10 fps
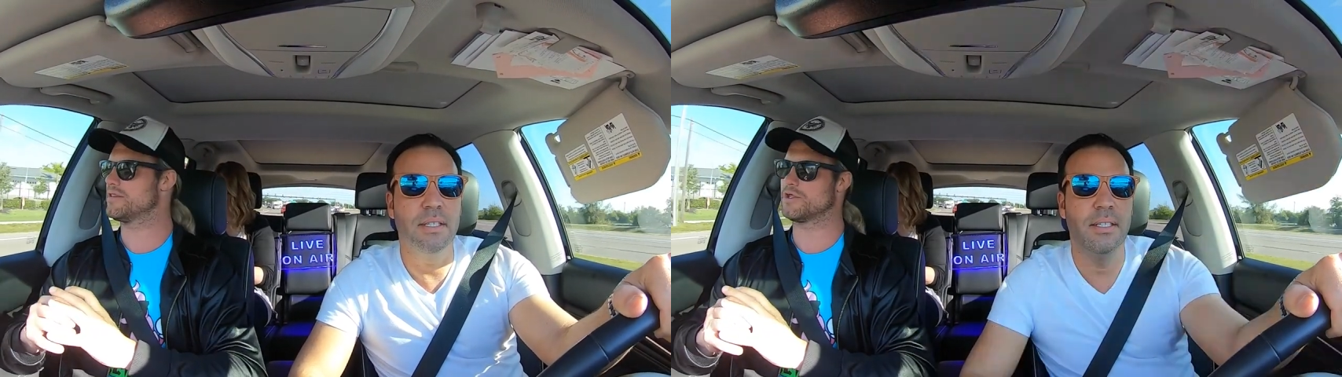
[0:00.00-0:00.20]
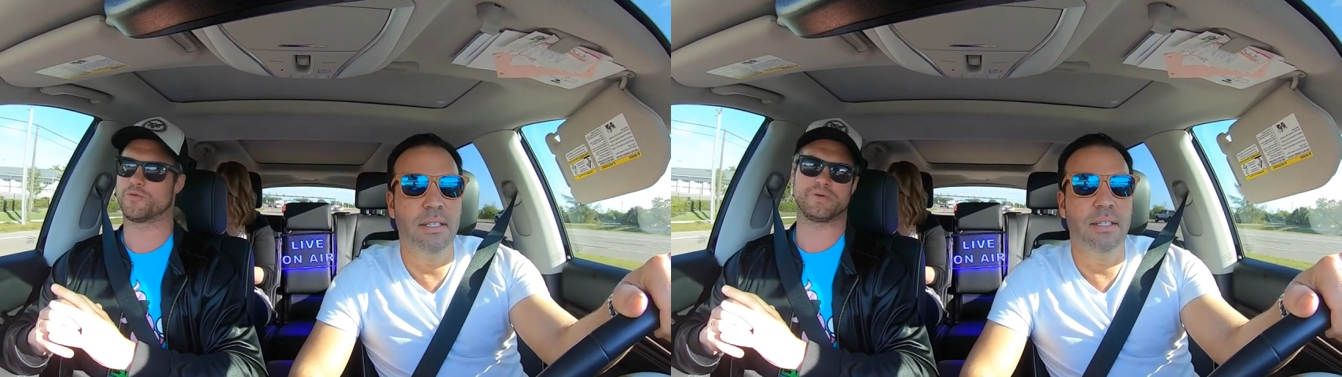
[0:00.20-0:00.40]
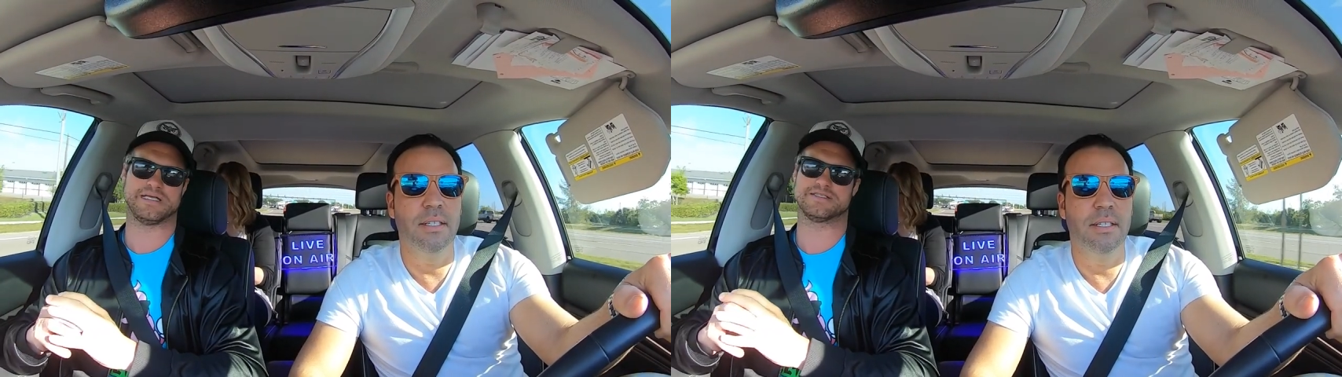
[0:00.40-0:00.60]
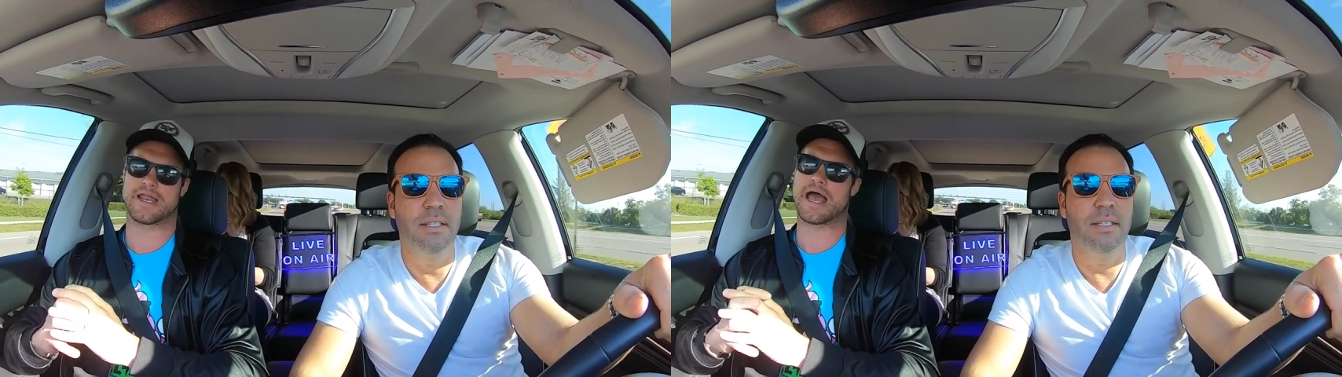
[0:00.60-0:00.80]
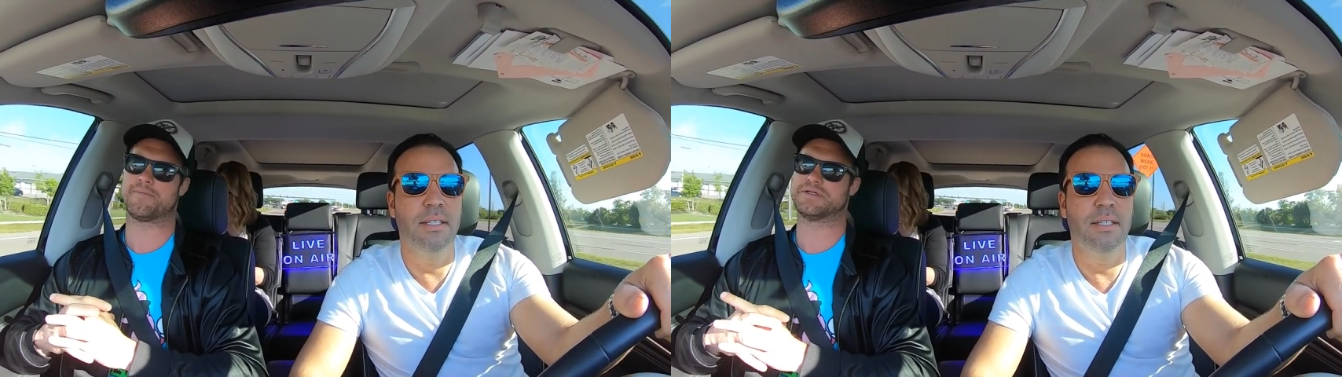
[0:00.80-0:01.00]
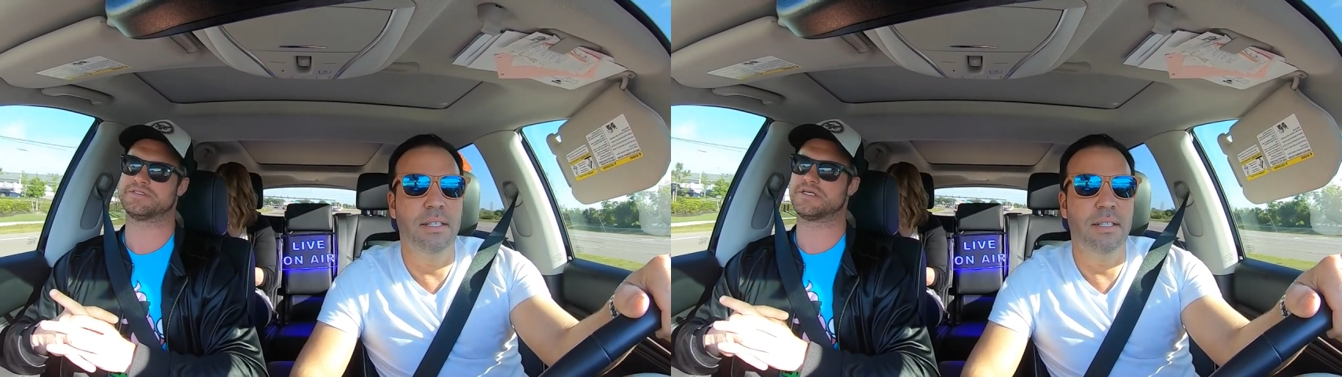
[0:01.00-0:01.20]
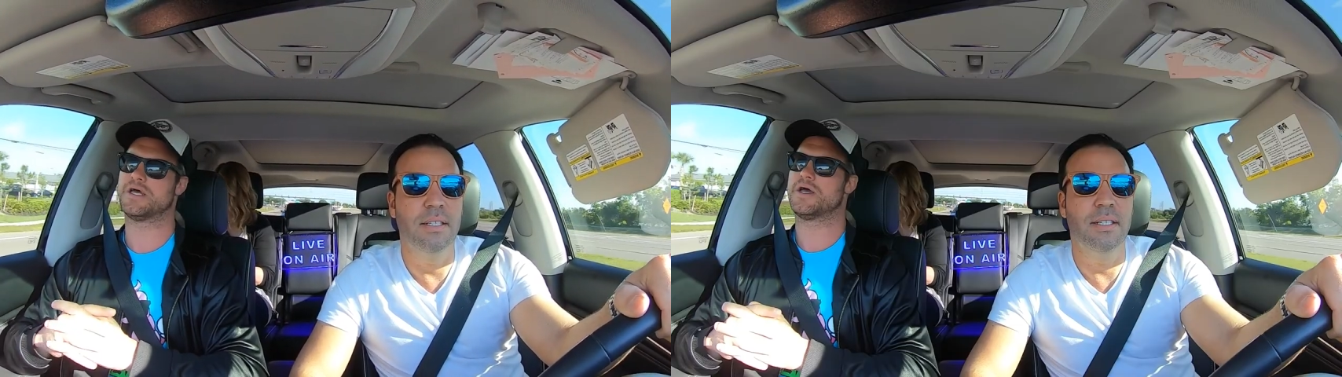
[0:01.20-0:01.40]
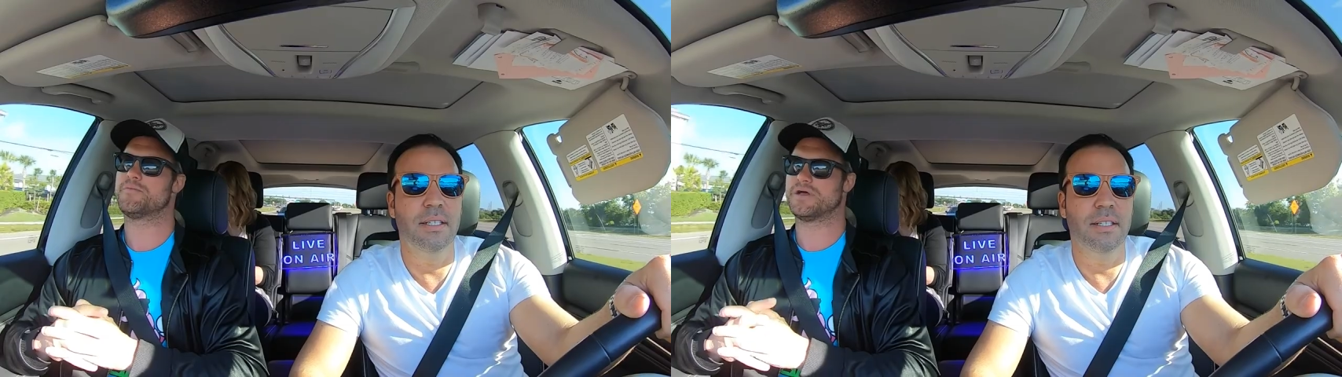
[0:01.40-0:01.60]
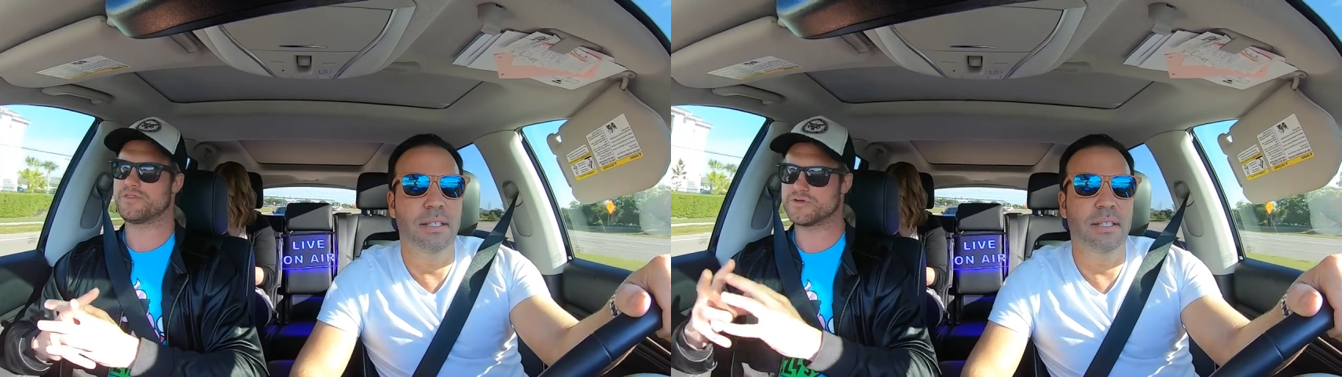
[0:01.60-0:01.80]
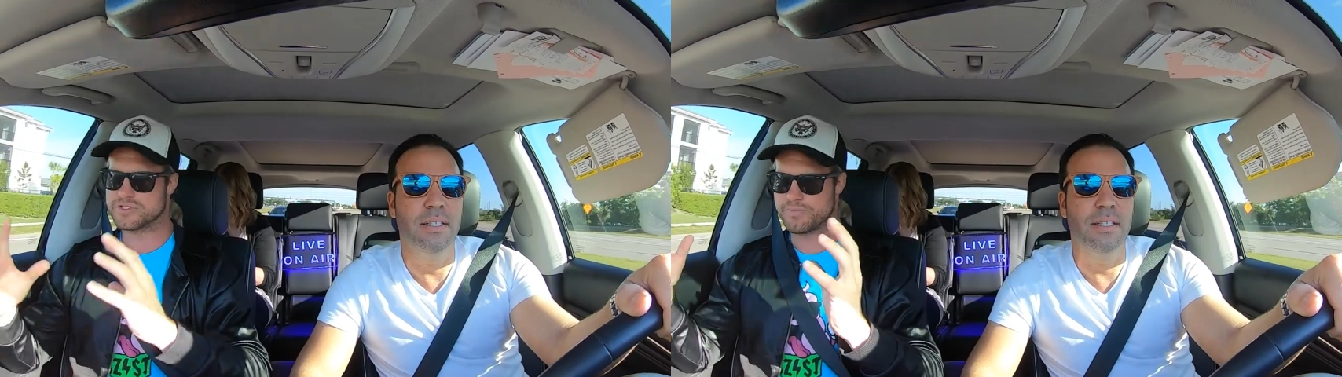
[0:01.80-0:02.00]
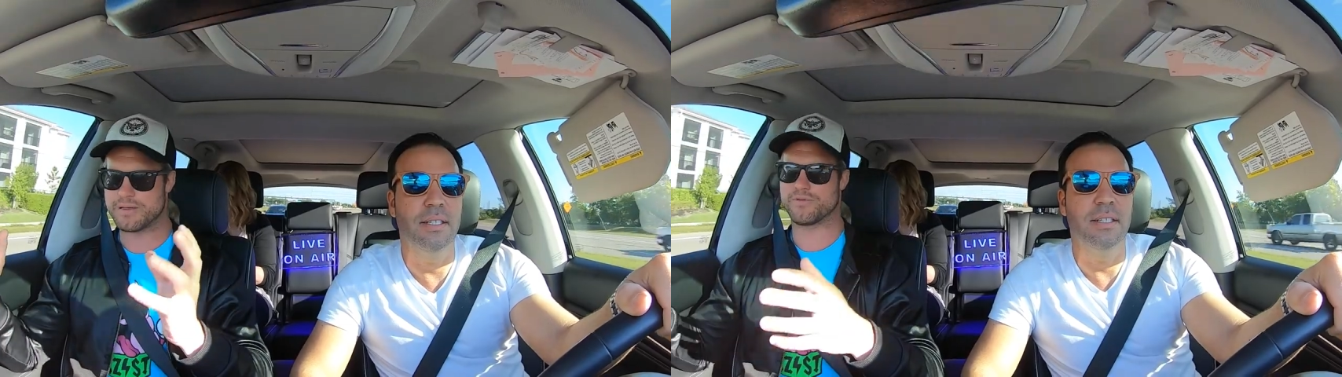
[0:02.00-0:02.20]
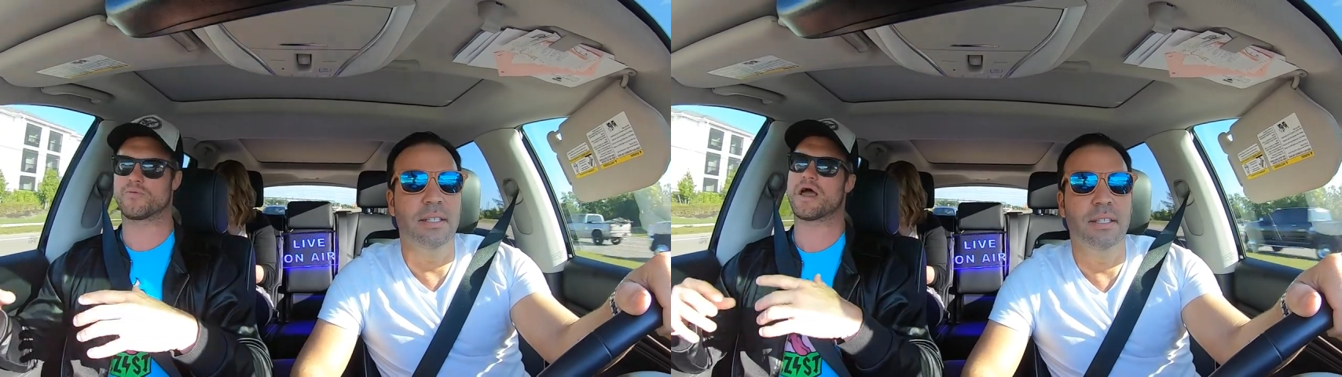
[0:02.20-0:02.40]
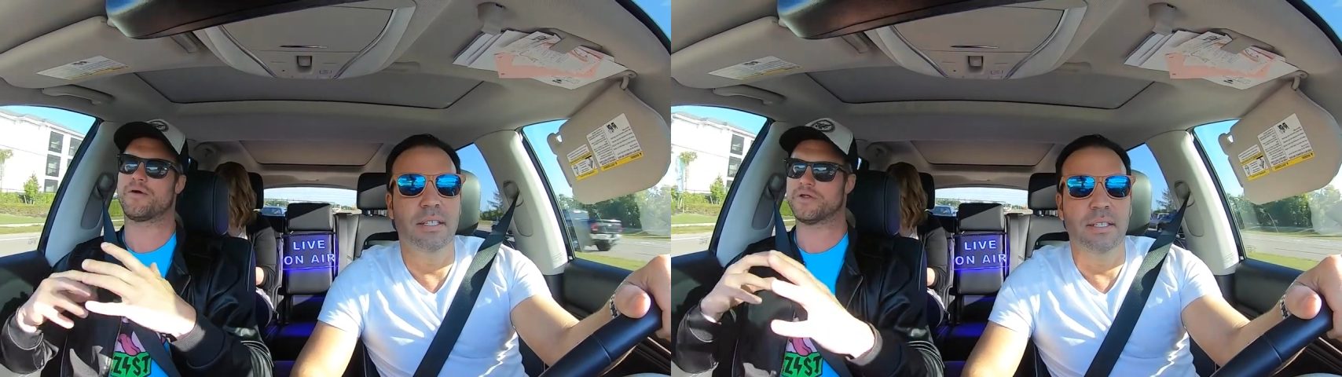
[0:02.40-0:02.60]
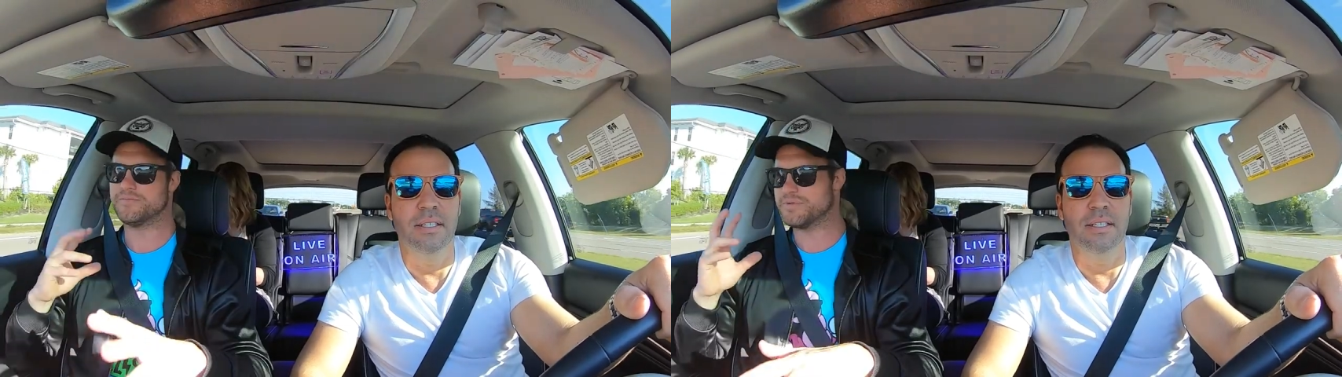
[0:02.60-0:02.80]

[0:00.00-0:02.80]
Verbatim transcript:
Speaker 1: little piece that happens. But there's some people around him